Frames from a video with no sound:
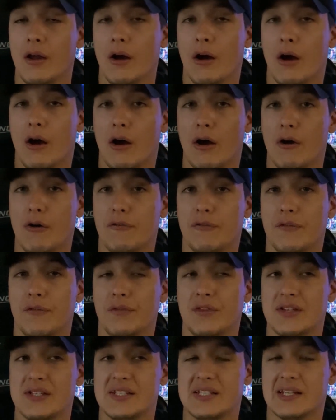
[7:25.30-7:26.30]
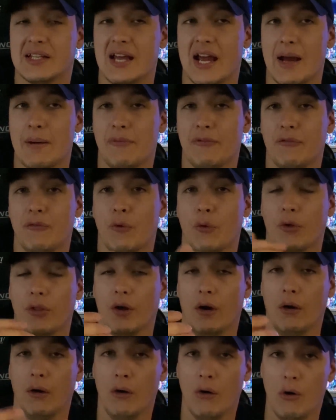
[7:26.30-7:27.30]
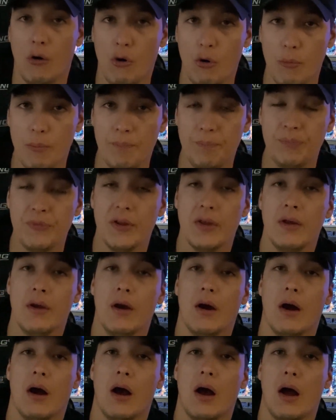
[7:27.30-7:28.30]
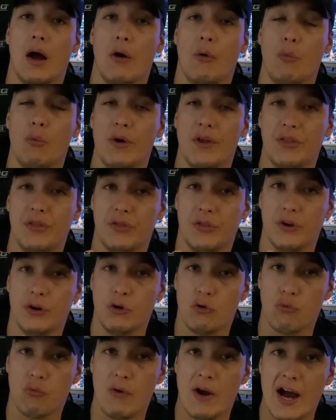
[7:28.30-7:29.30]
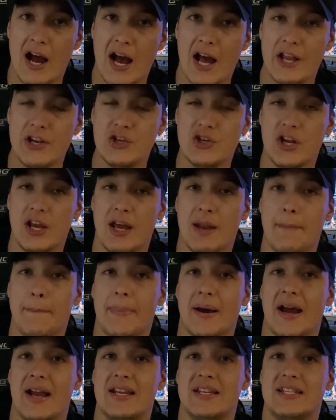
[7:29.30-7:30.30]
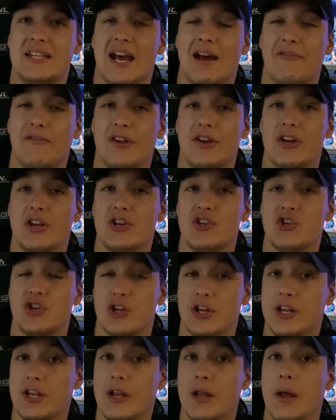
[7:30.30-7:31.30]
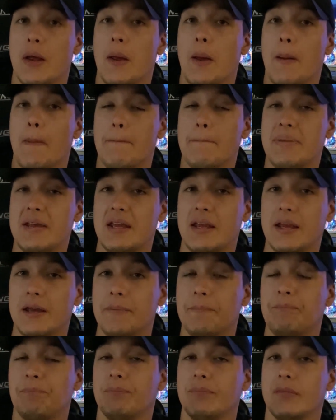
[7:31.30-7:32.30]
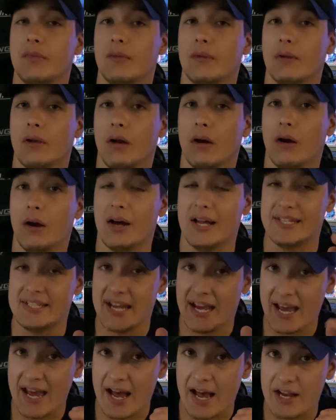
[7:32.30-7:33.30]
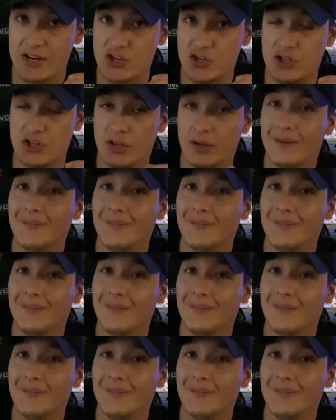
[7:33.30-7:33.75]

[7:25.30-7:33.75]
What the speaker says: of the slab for the home with the garage, and by definition be attached.